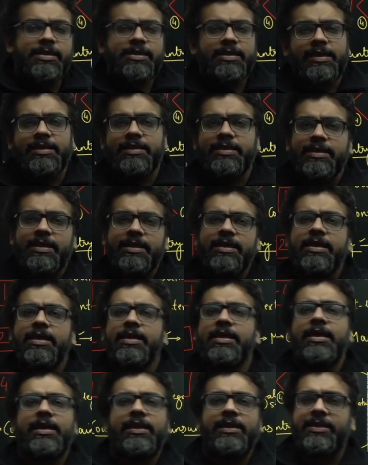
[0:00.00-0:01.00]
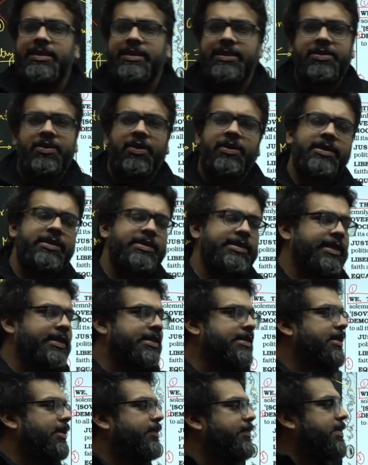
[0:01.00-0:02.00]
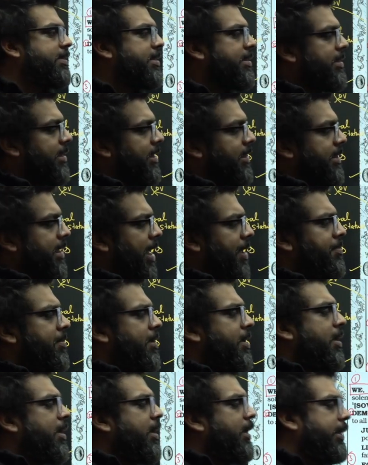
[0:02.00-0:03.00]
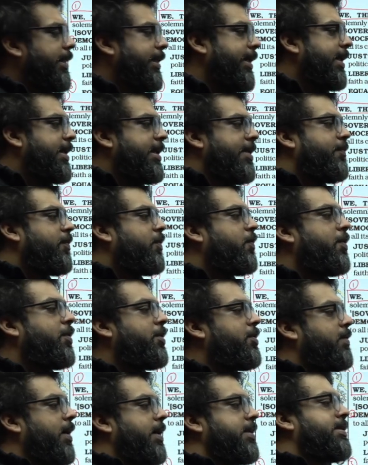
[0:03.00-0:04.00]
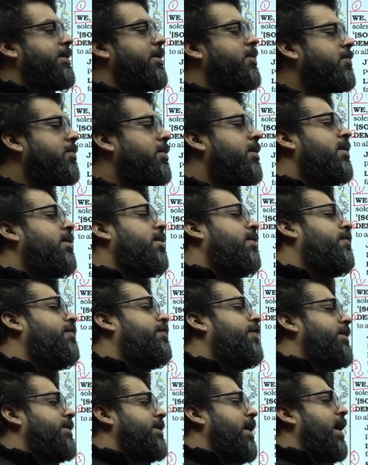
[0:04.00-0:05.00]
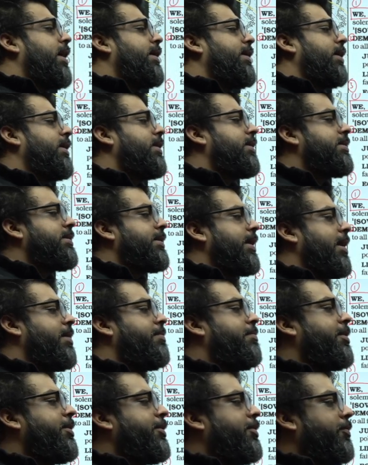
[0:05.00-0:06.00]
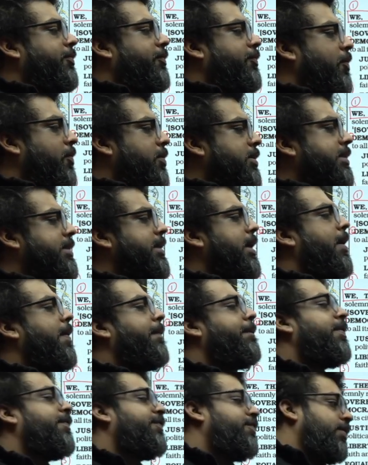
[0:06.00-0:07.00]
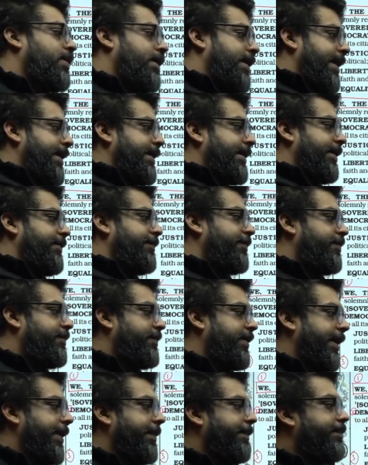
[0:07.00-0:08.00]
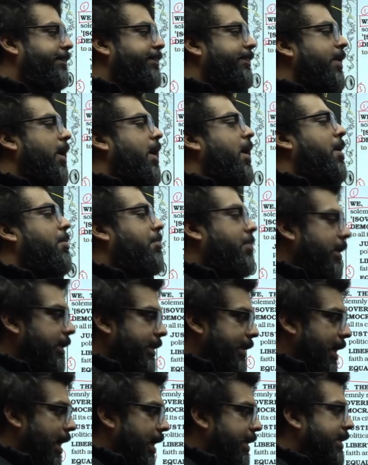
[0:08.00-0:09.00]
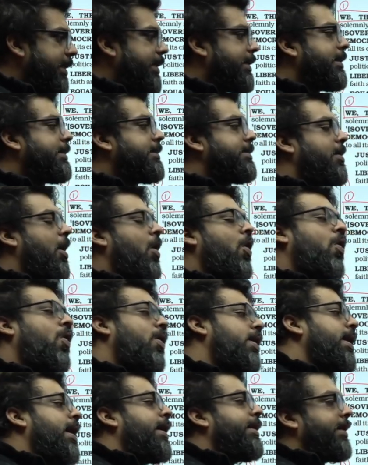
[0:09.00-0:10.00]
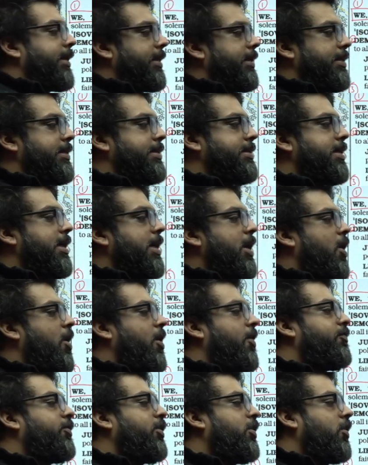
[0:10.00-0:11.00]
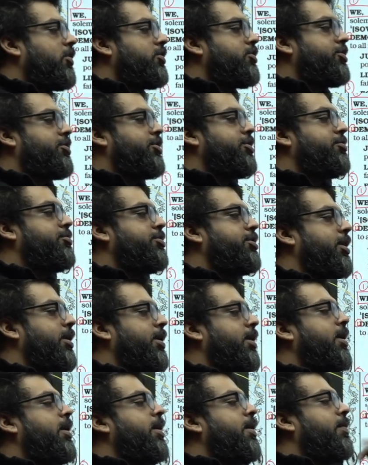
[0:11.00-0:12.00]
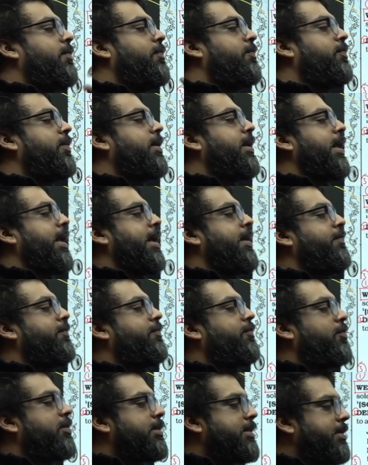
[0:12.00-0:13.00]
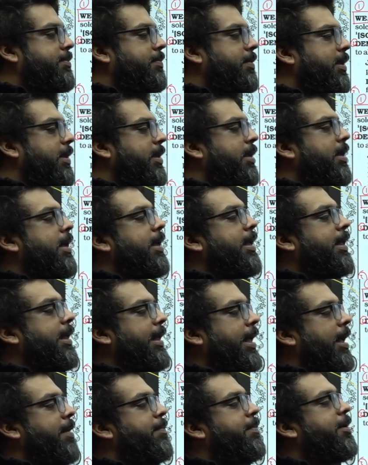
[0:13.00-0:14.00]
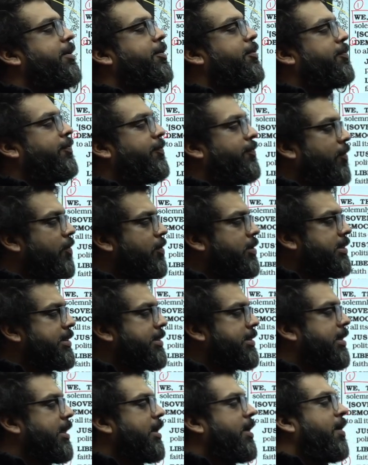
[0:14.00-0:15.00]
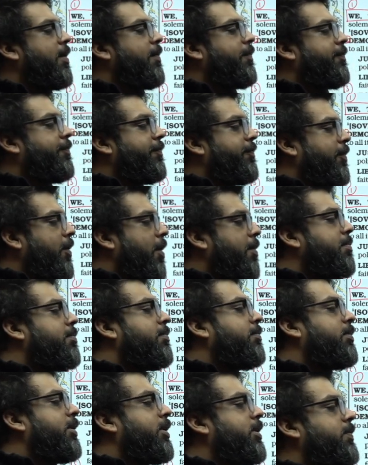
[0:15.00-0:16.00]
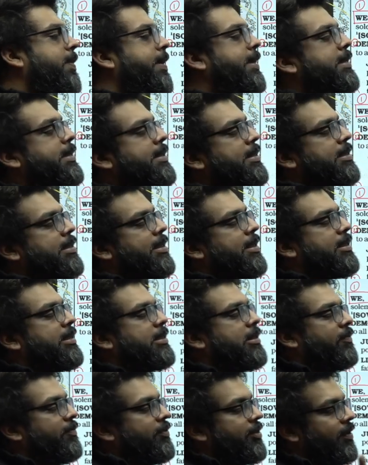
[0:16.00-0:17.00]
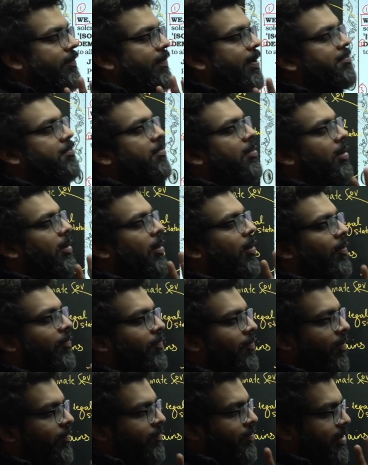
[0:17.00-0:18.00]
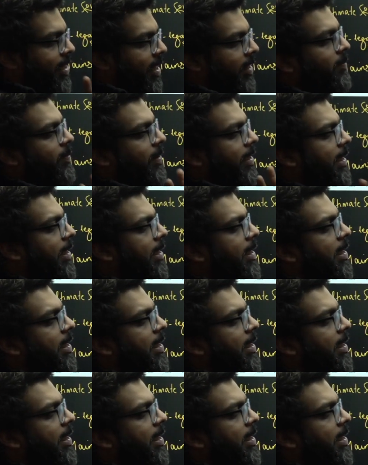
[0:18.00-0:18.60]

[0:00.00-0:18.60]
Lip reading: concerned. This is not a state services exam. They are never going to ask you which articles came into force before 1950. But the articles, all articles of the constitution were enforceable, came into force from the 26th of January